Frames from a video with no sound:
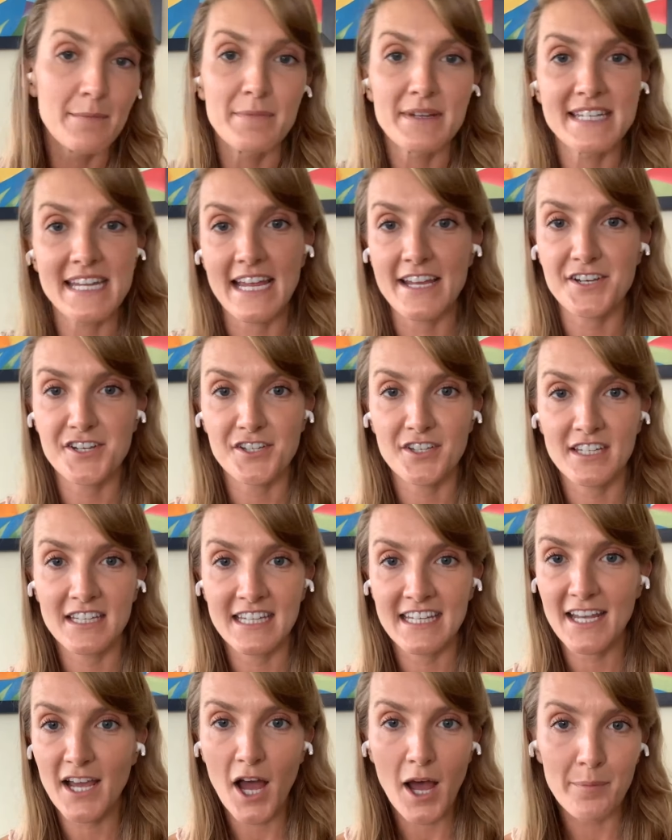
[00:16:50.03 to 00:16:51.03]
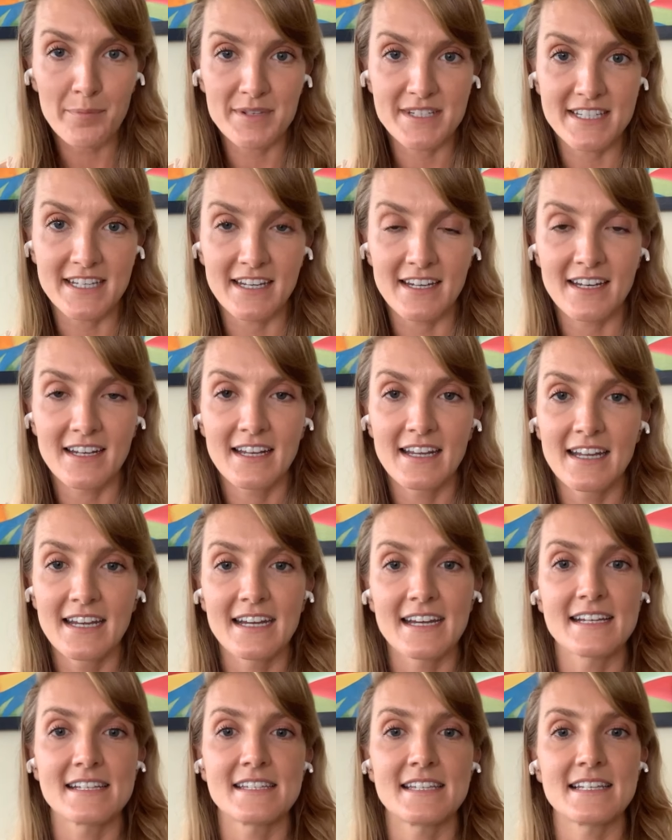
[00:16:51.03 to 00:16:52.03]
potentially in the opposite,
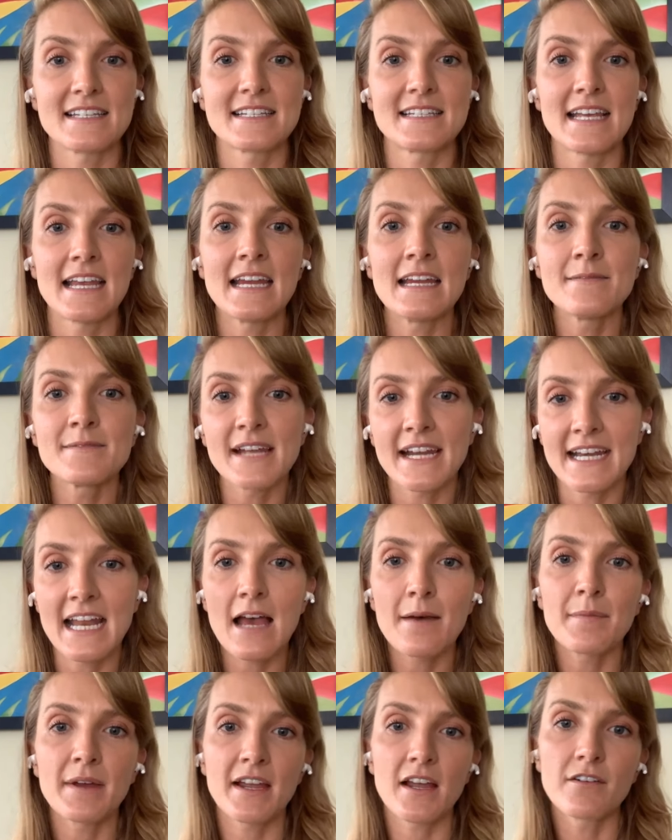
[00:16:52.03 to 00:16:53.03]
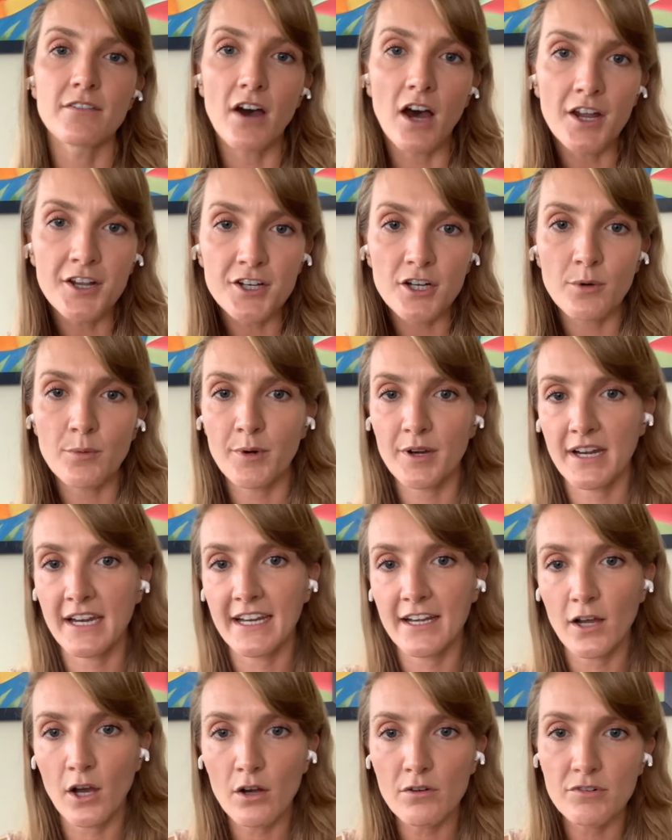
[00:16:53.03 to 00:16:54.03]
because the same dynamic of
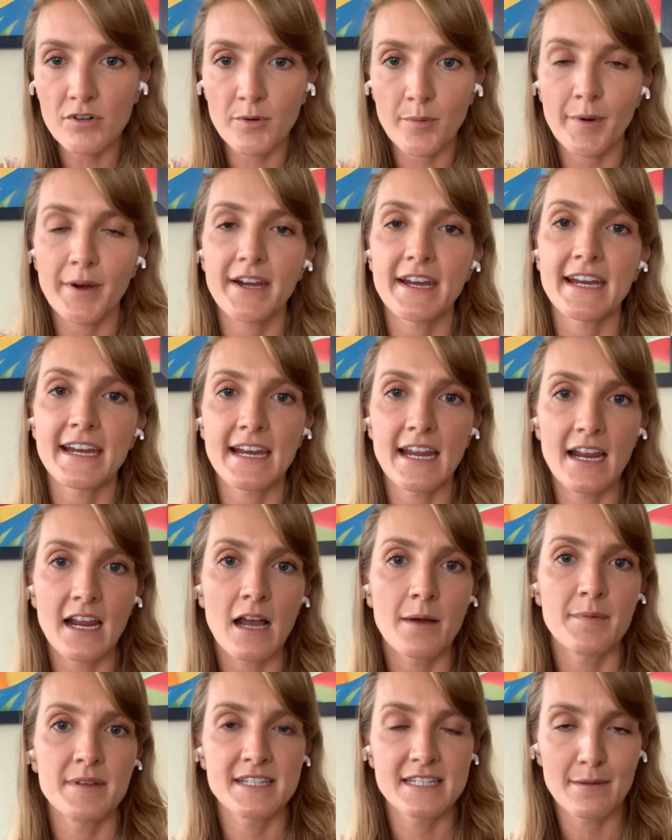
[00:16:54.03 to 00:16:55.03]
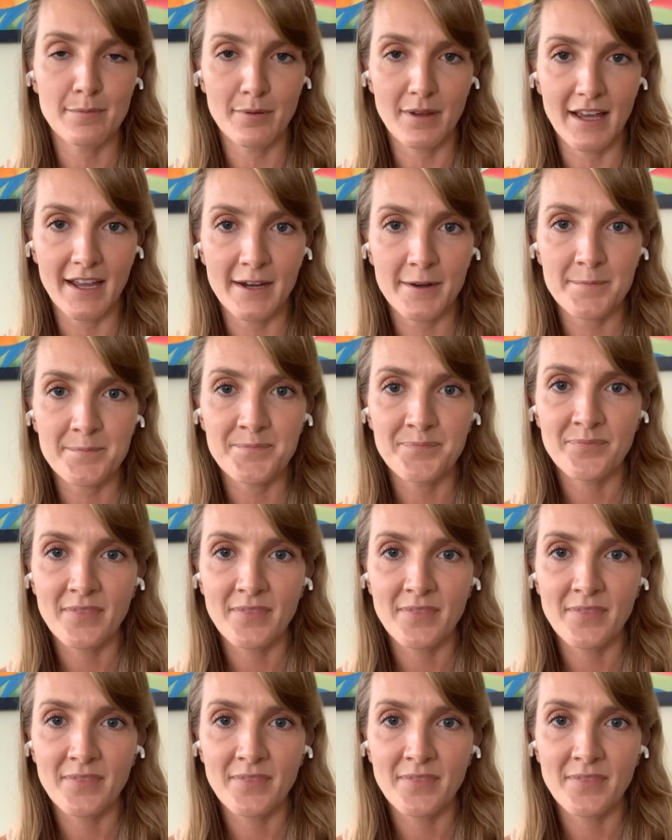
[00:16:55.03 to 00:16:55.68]
underworking, overworking can come into play.